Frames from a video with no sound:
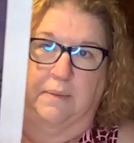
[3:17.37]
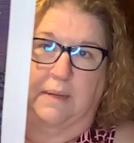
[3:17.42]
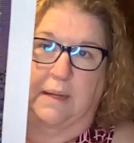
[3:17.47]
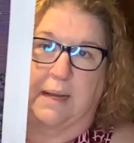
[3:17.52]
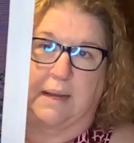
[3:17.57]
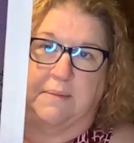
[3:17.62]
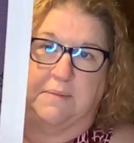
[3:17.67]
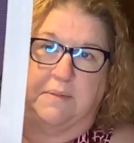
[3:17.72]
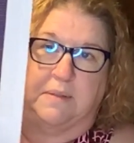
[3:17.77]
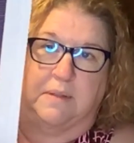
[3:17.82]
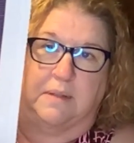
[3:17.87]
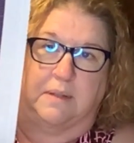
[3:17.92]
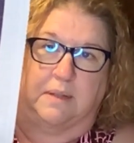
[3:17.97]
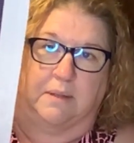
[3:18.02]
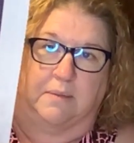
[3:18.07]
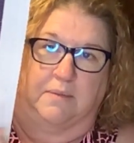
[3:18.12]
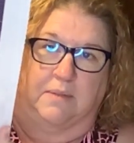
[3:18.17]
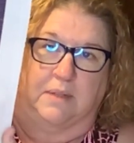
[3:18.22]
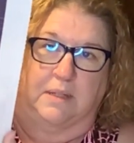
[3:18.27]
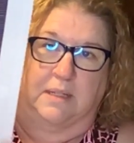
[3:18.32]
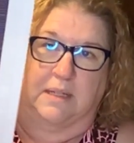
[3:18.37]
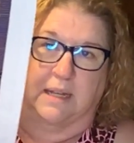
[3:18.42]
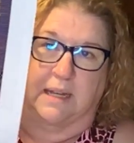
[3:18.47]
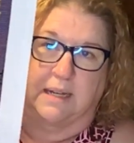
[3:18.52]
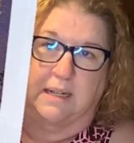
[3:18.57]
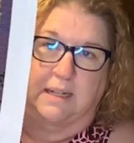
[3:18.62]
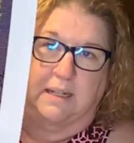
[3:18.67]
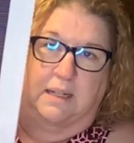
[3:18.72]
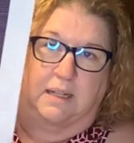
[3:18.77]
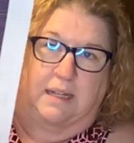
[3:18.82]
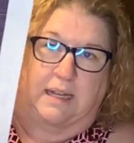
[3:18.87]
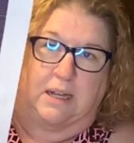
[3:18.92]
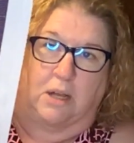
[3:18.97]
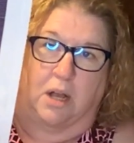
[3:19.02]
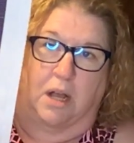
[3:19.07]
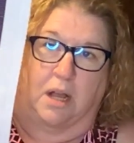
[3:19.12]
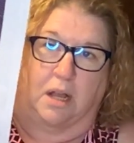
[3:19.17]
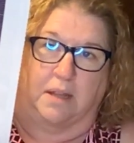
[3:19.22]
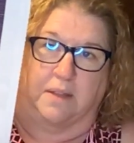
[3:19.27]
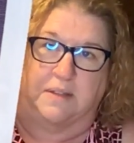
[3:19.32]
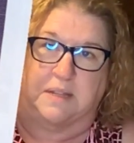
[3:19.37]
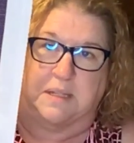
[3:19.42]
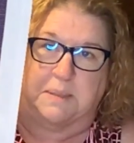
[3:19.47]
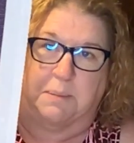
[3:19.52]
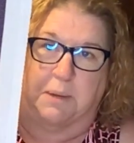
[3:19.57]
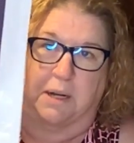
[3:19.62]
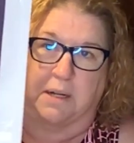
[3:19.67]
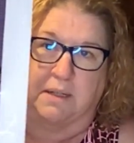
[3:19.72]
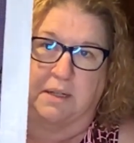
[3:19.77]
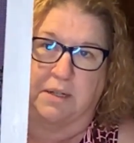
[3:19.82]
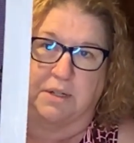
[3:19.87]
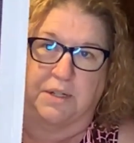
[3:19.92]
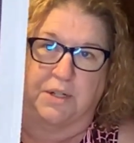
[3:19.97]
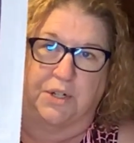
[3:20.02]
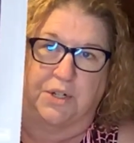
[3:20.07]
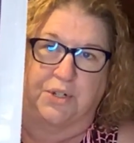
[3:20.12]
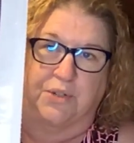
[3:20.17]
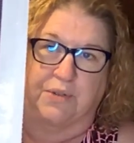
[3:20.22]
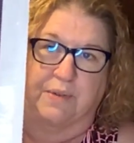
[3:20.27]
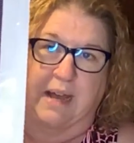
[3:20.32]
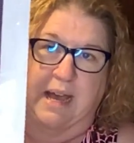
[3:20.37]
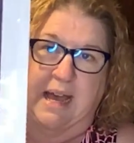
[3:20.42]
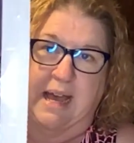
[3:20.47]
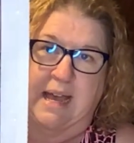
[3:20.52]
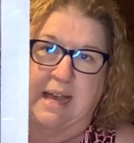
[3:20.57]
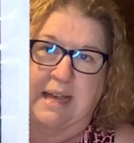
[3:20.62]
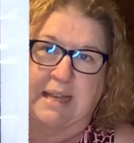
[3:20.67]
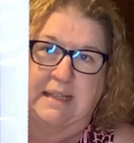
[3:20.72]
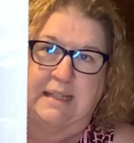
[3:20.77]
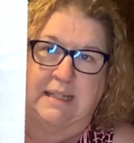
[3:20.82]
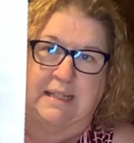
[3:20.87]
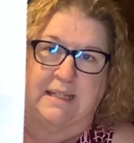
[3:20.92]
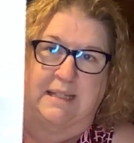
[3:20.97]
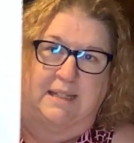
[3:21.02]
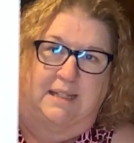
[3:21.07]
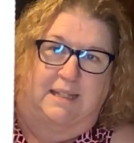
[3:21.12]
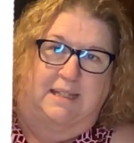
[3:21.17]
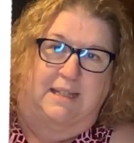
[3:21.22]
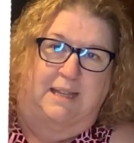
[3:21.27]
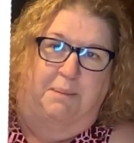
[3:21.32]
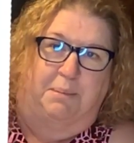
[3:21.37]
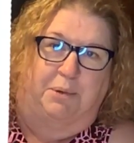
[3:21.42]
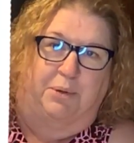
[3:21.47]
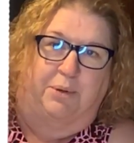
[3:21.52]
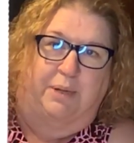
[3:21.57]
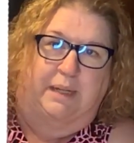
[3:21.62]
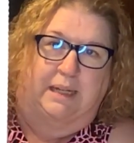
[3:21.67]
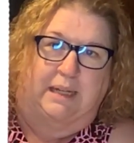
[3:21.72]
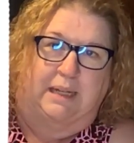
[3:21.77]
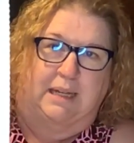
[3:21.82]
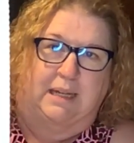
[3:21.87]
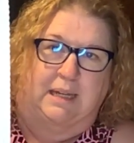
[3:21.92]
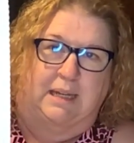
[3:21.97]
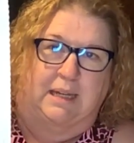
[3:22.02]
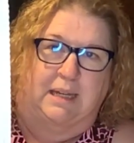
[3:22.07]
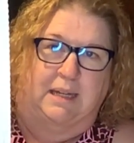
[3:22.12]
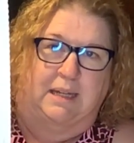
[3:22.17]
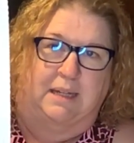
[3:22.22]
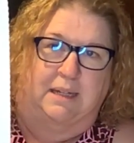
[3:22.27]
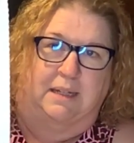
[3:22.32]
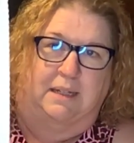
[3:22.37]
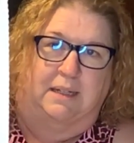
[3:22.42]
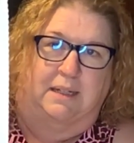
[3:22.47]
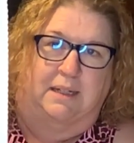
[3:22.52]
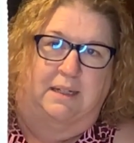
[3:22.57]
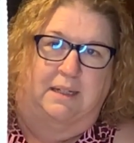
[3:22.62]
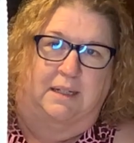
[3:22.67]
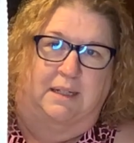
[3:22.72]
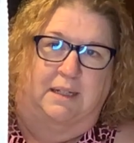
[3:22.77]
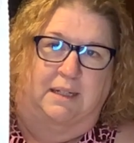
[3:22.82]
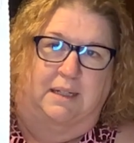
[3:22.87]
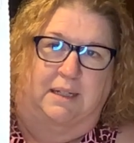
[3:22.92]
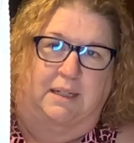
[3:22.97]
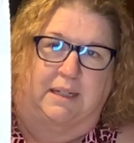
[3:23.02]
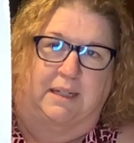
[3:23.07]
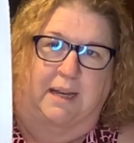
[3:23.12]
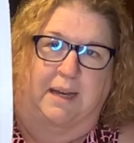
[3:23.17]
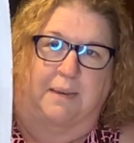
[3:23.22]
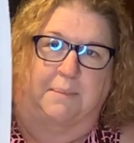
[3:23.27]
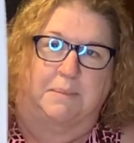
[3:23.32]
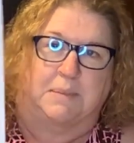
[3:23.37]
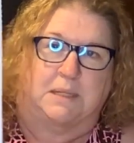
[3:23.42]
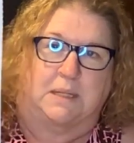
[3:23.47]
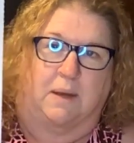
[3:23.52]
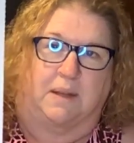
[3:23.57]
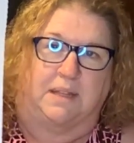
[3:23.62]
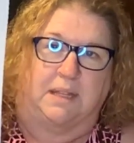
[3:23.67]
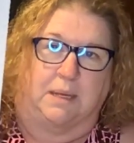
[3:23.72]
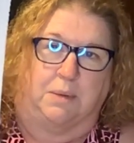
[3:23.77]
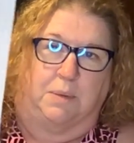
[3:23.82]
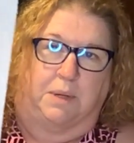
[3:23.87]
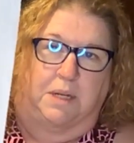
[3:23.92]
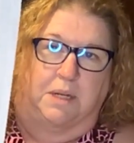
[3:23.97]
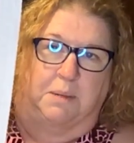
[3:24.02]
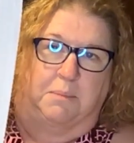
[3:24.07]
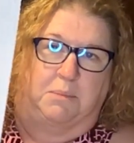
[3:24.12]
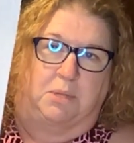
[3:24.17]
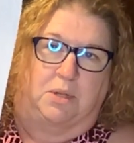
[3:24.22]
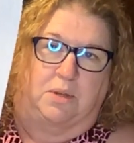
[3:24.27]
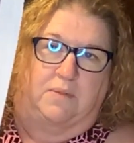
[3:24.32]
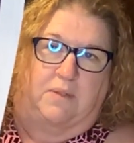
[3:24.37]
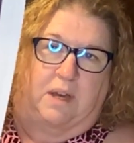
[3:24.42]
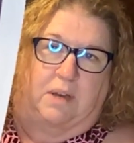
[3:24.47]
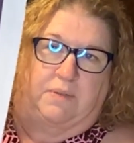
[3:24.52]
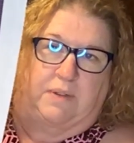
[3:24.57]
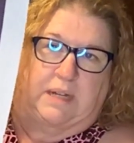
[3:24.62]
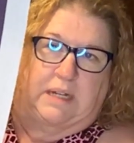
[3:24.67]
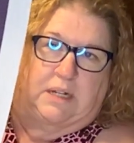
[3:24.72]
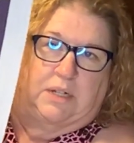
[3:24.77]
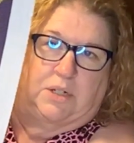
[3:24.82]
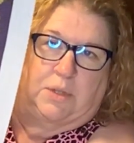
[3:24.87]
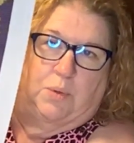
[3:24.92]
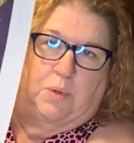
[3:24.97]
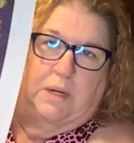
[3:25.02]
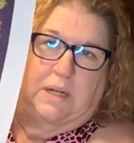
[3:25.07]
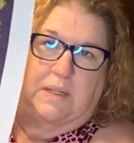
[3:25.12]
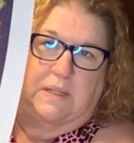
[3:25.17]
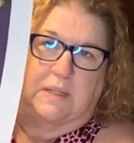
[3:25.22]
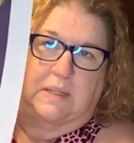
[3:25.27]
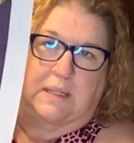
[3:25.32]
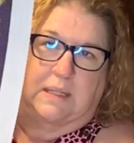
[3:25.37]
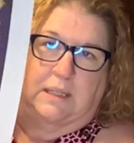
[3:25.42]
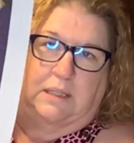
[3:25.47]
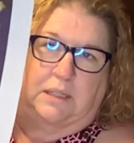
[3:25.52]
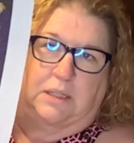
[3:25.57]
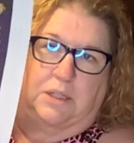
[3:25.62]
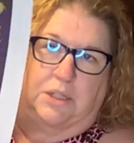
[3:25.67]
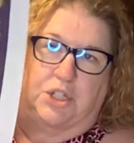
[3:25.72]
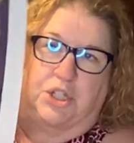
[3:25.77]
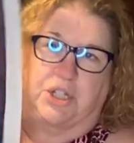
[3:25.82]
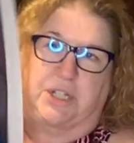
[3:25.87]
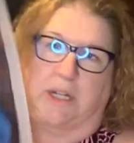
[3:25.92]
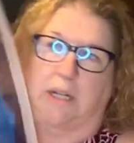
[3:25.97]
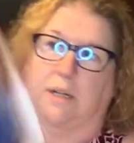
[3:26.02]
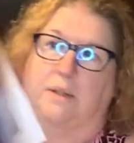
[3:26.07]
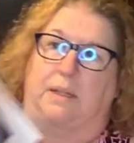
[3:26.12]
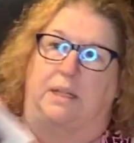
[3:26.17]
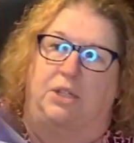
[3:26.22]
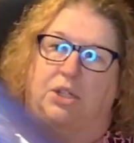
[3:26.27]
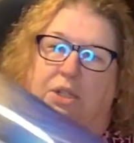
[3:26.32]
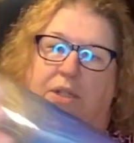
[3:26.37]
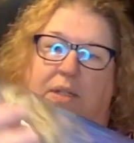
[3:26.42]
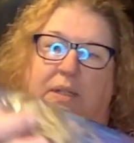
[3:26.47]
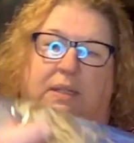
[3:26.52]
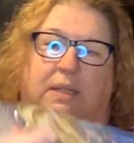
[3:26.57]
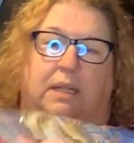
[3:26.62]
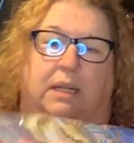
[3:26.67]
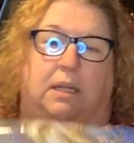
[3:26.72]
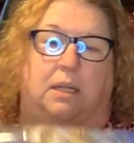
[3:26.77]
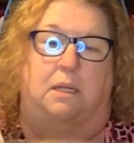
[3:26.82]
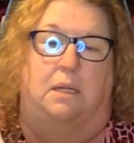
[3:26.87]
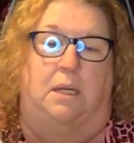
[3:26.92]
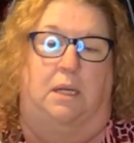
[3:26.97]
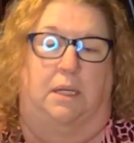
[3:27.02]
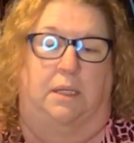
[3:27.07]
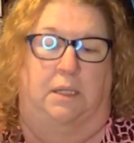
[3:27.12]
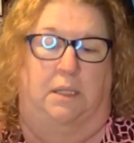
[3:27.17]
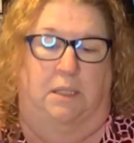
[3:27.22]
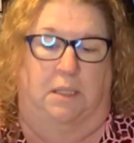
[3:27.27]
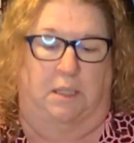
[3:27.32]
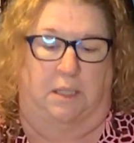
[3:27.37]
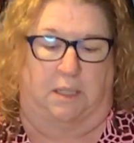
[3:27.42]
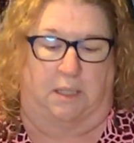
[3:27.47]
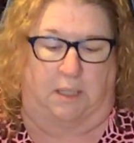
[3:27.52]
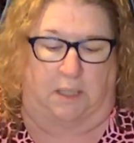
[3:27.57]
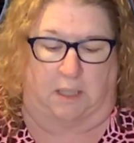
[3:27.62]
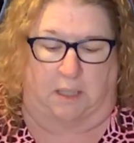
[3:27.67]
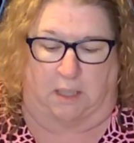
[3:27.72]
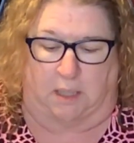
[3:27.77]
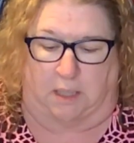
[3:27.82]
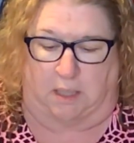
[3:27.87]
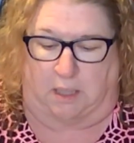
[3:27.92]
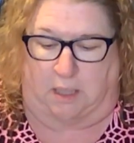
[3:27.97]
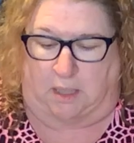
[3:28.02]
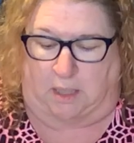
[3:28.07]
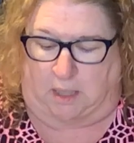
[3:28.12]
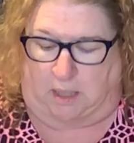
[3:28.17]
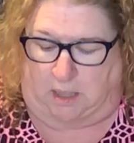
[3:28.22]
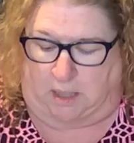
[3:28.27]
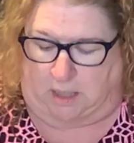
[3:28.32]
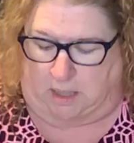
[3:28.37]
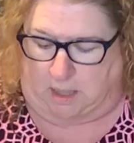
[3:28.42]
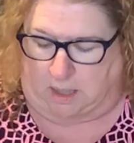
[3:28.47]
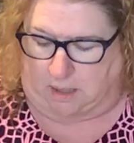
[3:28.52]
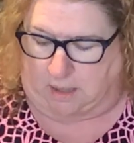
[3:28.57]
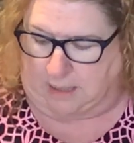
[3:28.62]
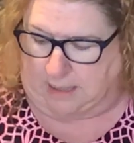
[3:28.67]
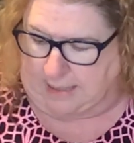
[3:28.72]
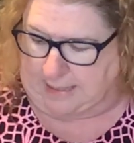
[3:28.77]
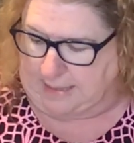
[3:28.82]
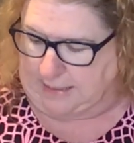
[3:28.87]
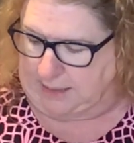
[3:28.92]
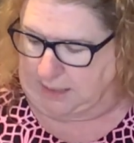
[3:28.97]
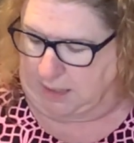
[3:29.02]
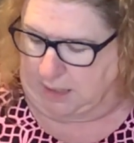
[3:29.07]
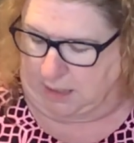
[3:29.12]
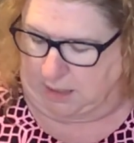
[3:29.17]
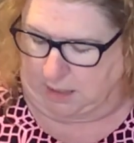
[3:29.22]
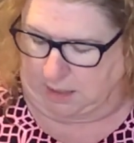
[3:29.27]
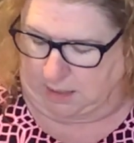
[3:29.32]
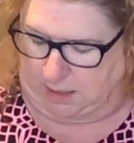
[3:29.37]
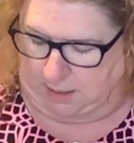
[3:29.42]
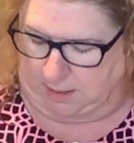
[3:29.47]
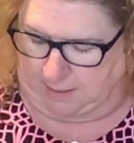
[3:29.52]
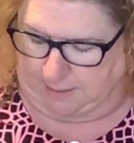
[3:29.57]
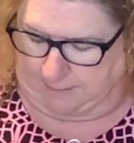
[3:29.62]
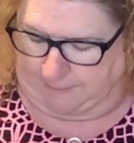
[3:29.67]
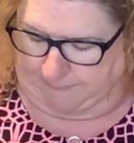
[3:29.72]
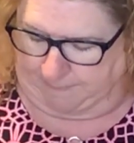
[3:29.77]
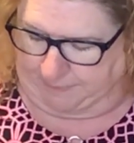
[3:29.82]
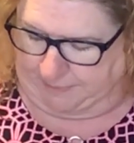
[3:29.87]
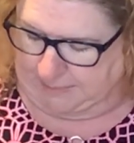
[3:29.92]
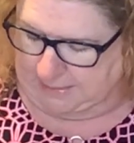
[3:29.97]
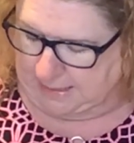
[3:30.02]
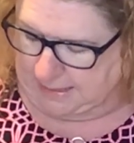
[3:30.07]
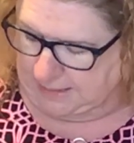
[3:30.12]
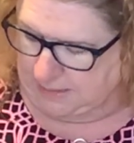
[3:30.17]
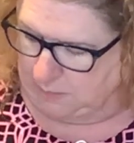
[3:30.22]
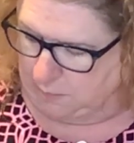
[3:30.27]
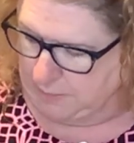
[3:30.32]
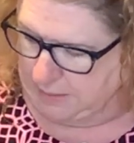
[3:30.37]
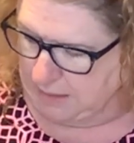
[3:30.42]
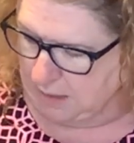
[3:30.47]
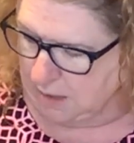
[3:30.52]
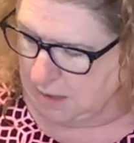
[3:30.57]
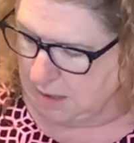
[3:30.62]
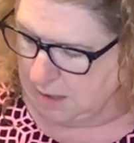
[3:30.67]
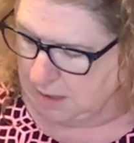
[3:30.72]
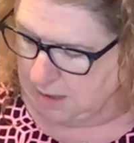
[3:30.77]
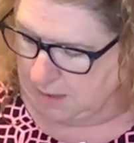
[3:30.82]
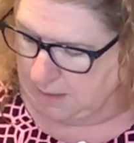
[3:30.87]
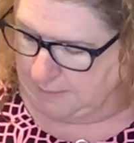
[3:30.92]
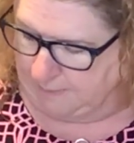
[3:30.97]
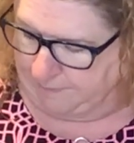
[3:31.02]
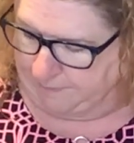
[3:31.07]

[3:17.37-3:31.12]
I've done like all of this part. There's her dress. Isn't that pretty? Yeah, so I think we're going to move over here towards the little chair that she's sitting on. All right. Yes, we are.